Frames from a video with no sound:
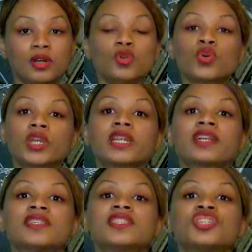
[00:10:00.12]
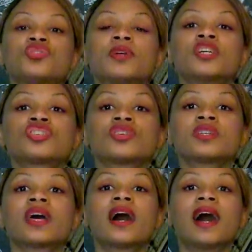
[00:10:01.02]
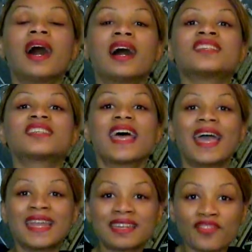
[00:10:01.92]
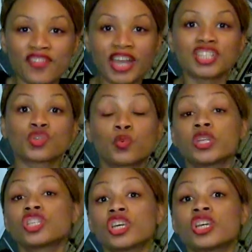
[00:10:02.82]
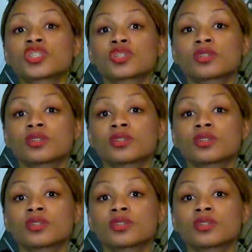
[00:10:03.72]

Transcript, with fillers: looking at this situation as an event which is